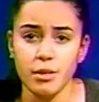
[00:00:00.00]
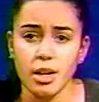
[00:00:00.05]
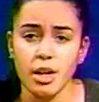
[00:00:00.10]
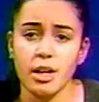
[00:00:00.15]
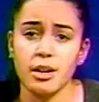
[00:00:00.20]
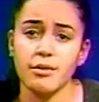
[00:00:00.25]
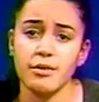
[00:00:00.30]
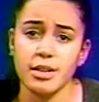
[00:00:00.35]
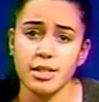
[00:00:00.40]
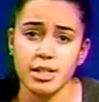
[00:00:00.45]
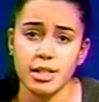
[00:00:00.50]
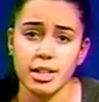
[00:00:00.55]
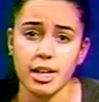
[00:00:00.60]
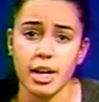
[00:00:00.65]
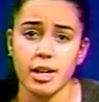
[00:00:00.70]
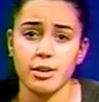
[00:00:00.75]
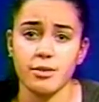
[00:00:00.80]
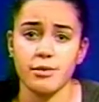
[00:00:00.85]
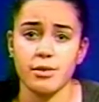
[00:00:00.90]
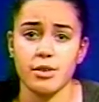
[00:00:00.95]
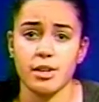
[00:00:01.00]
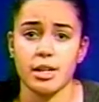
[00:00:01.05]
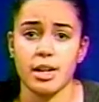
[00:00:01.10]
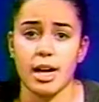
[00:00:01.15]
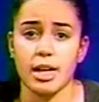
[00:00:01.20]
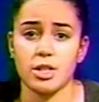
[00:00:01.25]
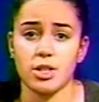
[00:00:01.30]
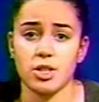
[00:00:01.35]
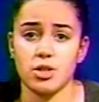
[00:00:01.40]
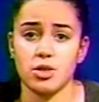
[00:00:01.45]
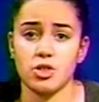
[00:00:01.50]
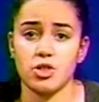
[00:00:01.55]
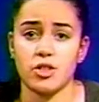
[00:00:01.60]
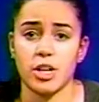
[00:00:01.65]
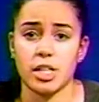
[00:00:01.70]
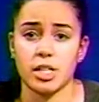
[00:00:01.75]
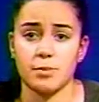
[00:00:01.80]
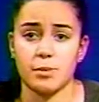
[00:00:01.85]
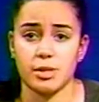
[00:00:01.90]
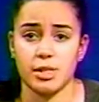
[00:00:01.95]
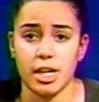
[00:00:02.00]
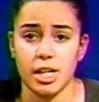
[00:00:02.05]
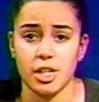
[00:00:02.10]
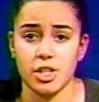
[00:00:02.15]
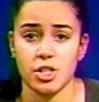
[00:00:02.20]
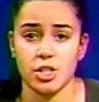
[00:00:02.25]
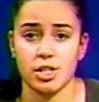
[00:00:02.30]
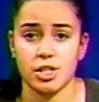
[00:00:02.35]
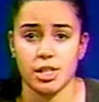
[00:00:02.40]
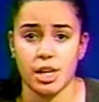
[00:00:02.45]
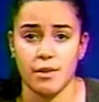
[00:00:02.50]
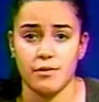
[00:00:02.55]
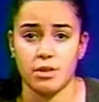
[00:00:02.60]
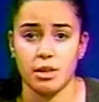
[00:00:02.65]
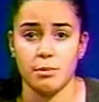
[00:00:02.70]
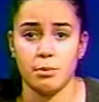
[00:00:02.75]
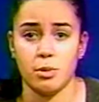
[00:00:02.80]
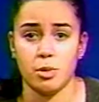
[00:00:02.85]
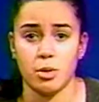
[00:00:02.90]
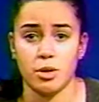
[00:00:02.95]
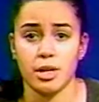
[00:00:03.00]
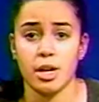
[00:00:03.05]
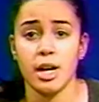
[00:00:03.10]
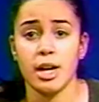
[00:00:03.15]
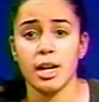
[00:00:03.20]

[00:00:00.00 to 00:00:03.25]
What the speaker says: Investigator for the National Transportation Safety Board,